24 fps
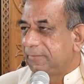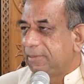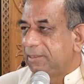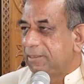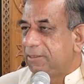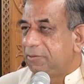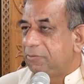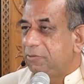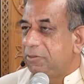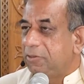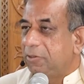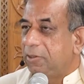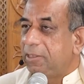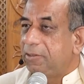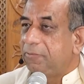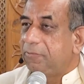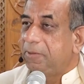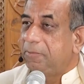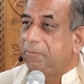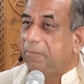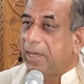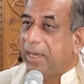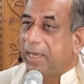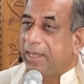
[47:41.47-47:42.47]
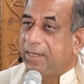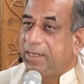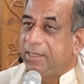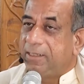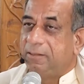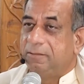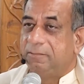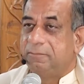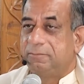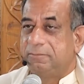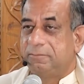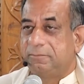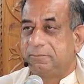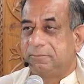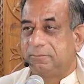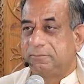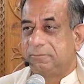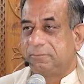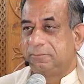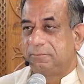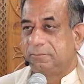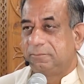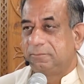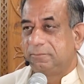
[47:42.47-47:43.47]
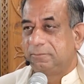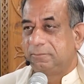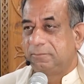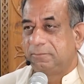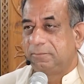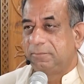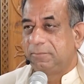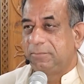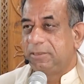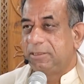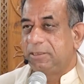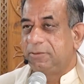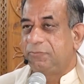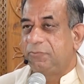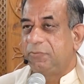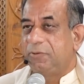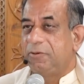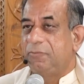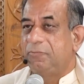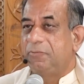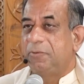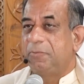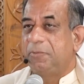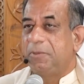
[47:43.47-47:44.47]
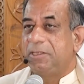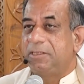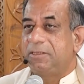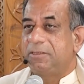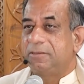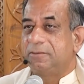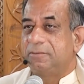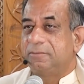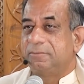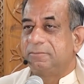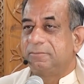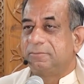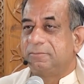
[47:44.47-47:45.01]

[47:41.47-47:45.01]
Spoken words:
She was not even married. Just for information.